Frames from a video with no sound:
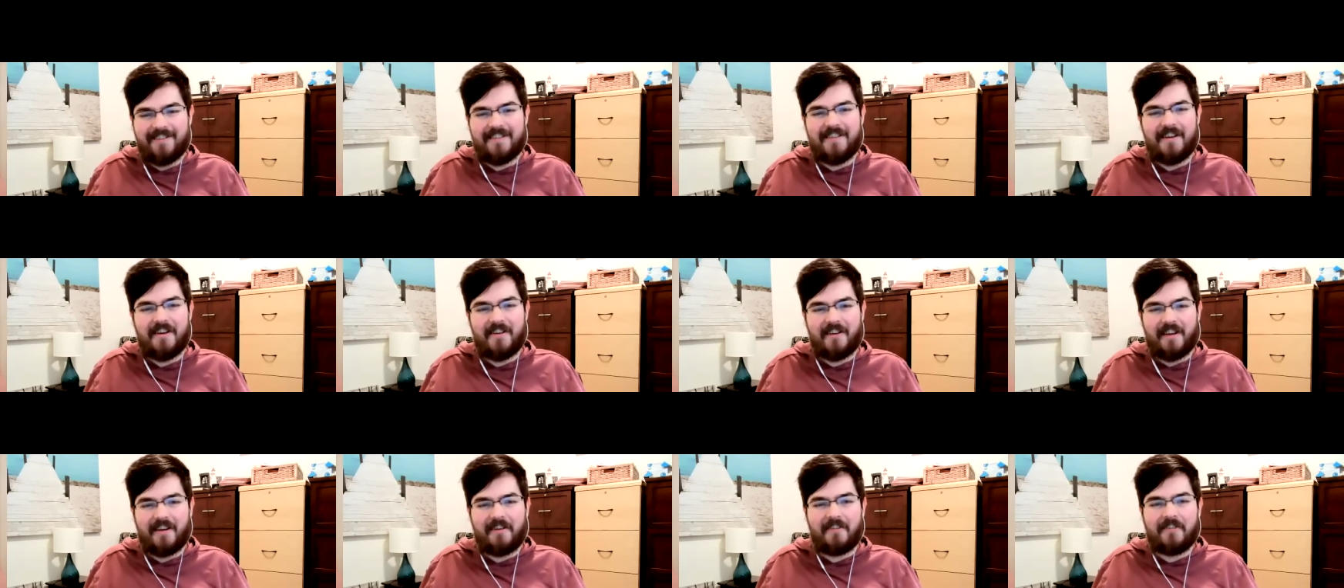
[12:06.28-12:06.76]

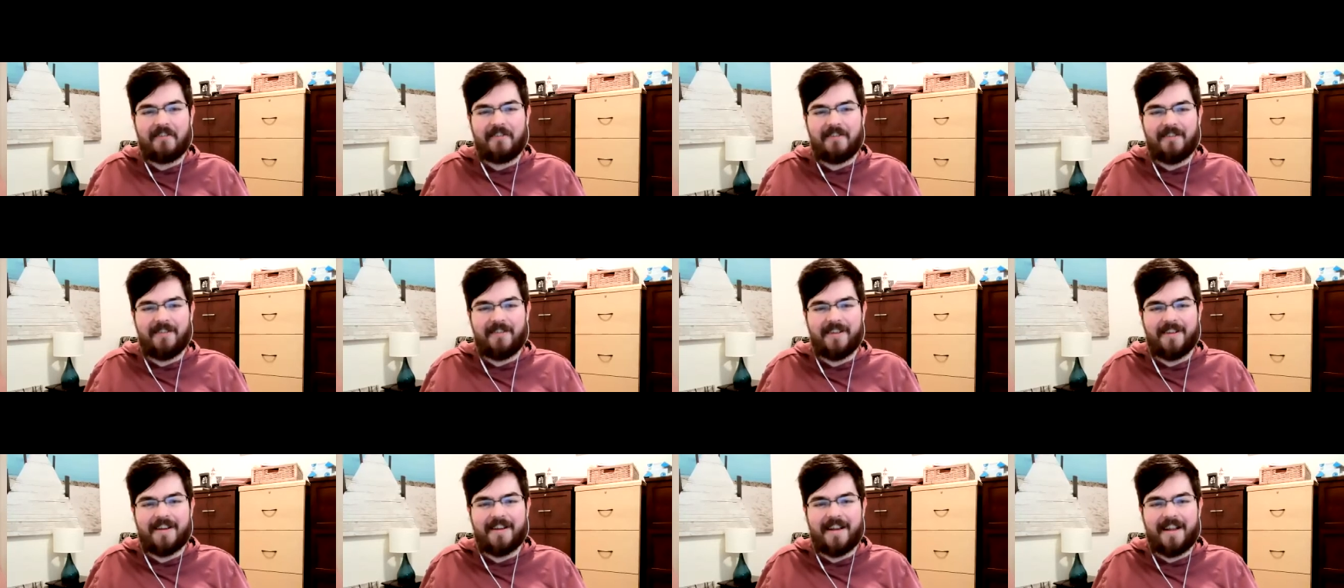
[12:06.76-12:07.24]
Okay,
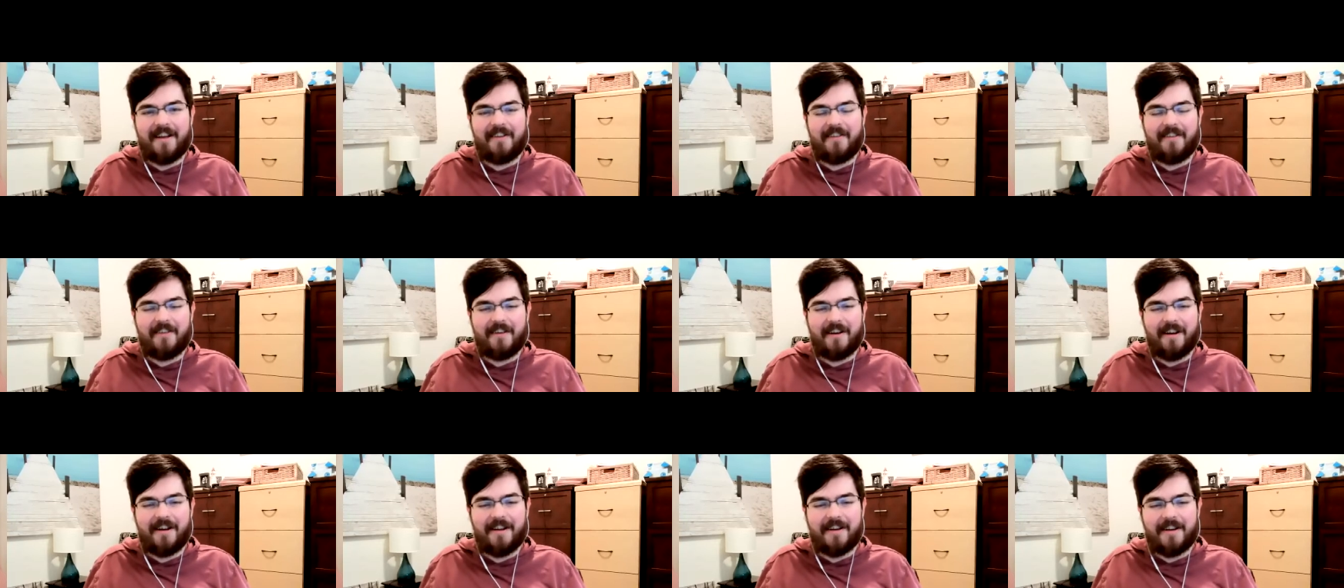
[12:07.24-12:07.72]
cool.
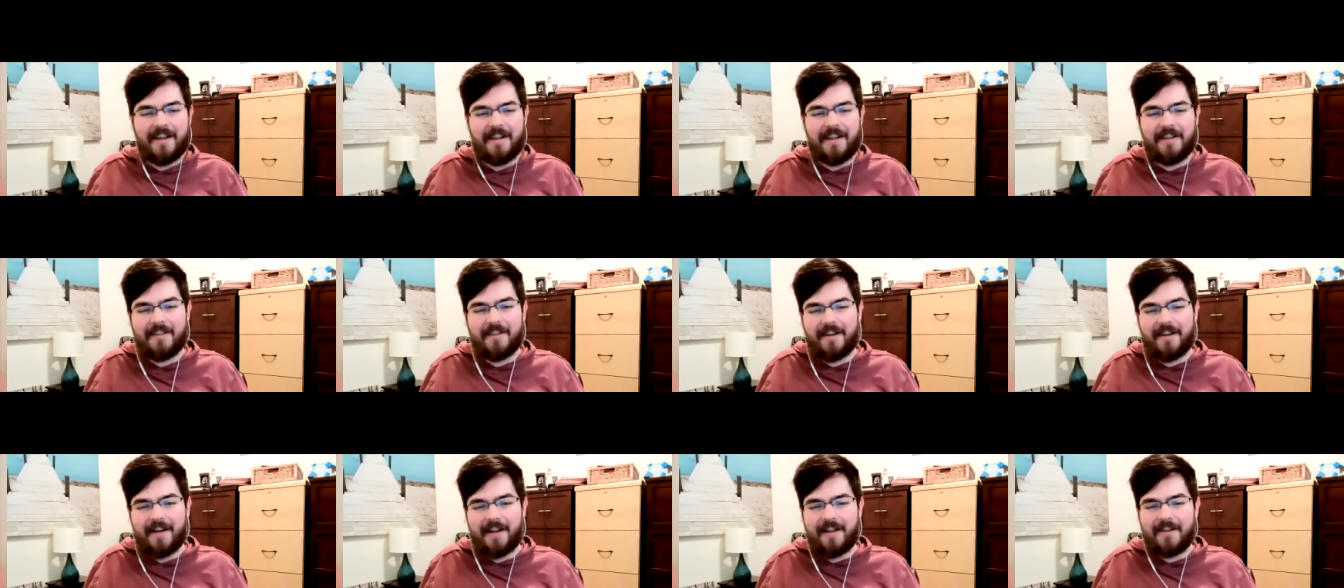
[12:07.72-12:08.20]
Now,
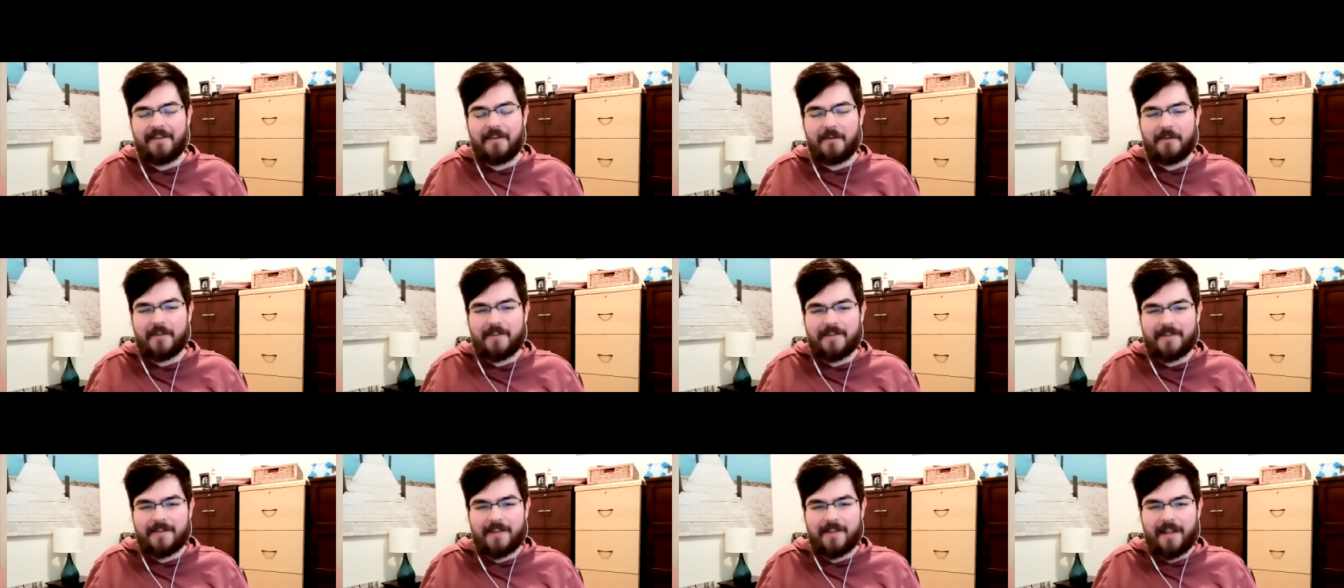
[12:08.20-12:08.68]
Nathan, I
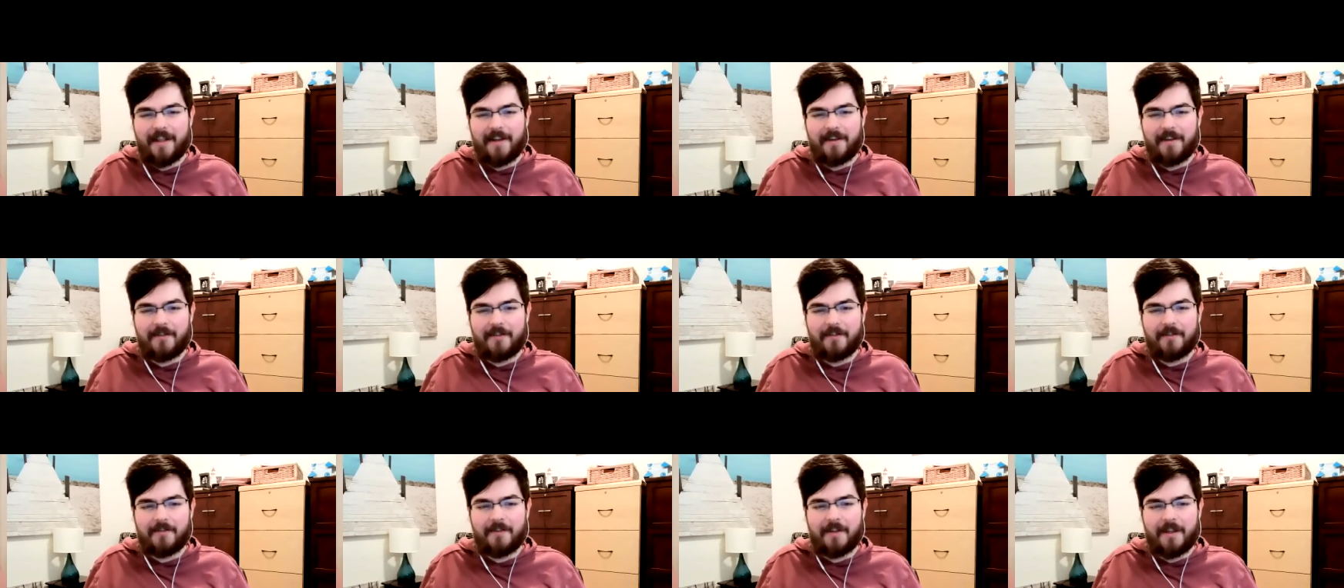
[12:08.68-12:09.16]
noticed that
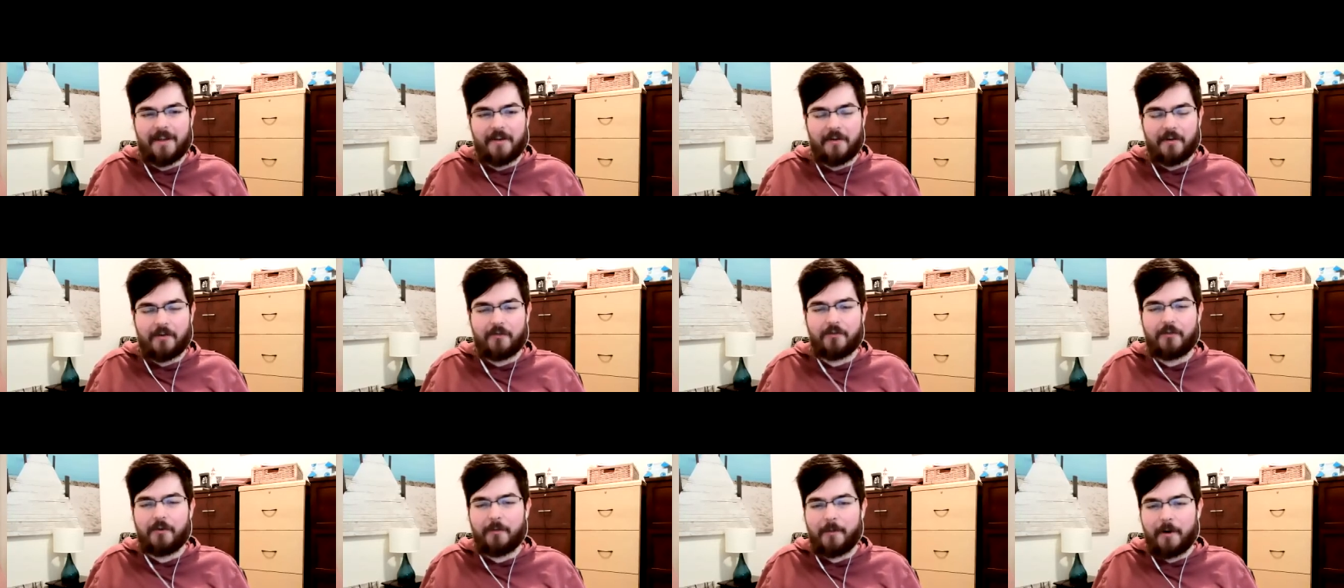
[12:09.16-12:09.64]
in
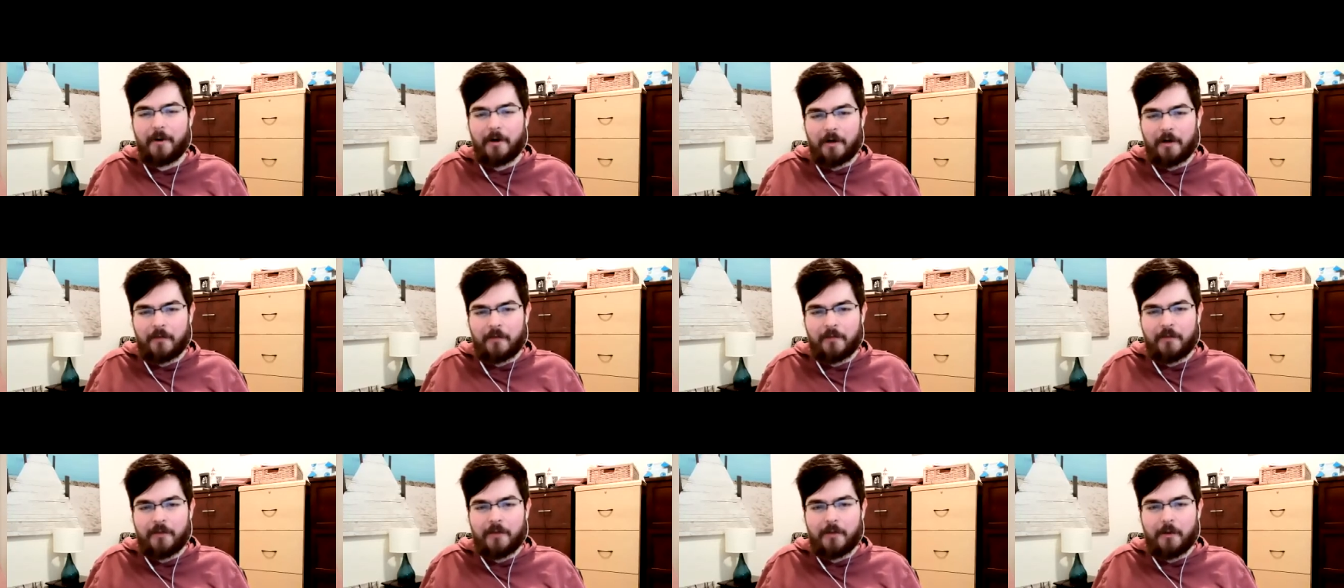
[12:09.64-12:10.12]
your
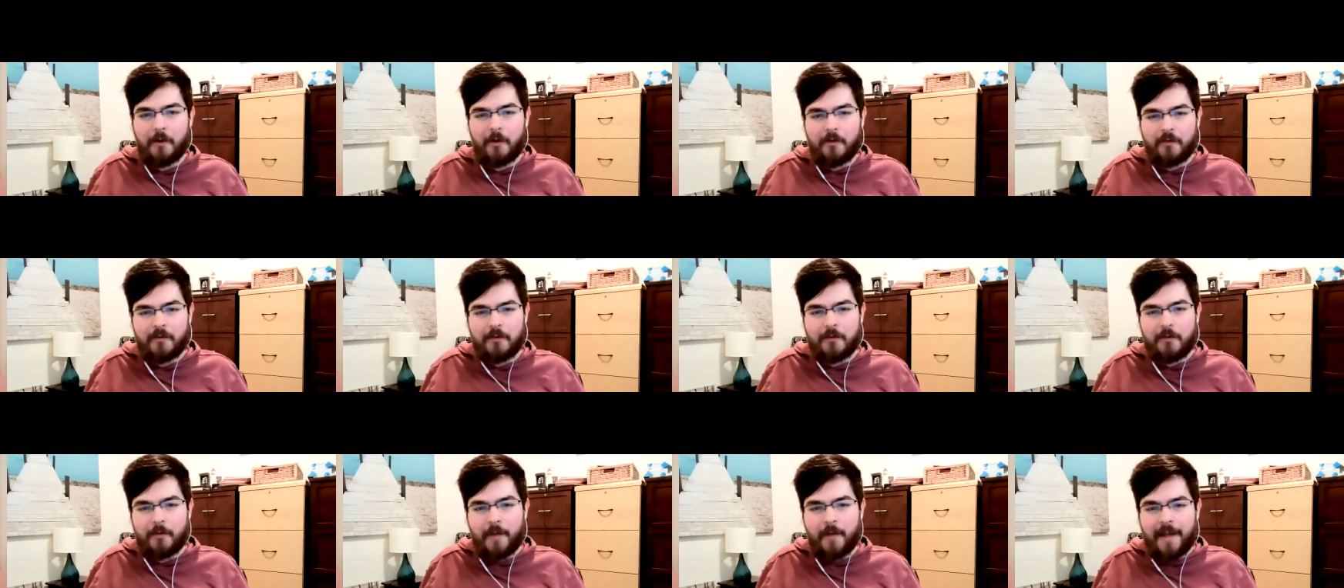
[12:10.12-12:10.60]
filmography, you
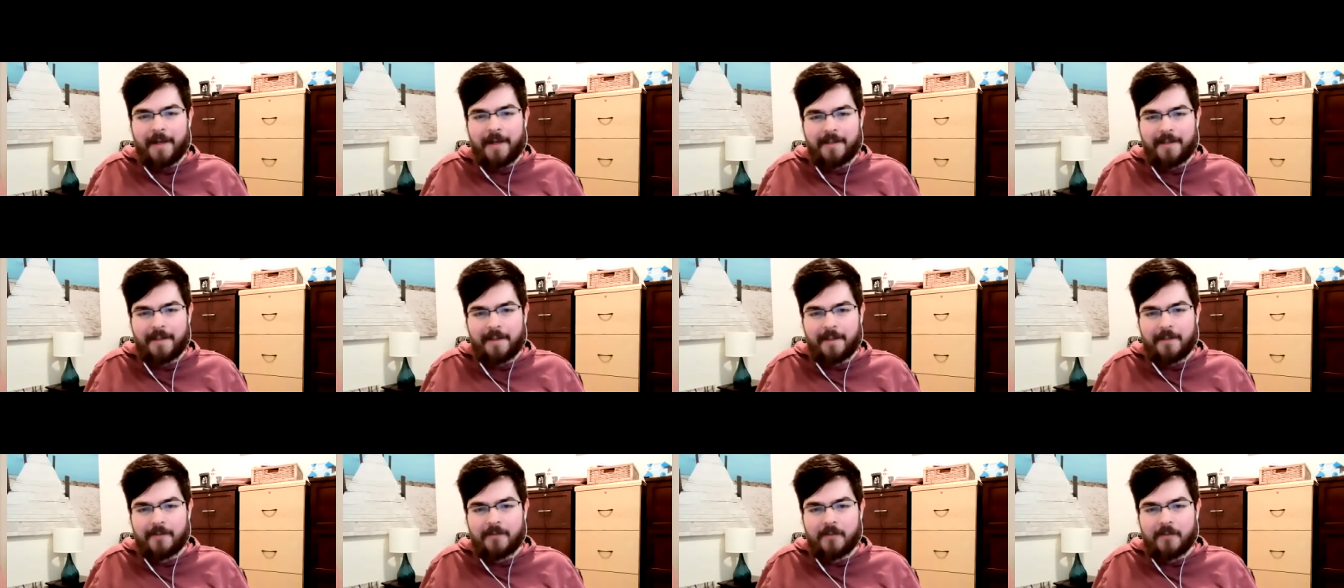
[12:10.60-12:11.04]
also do acting.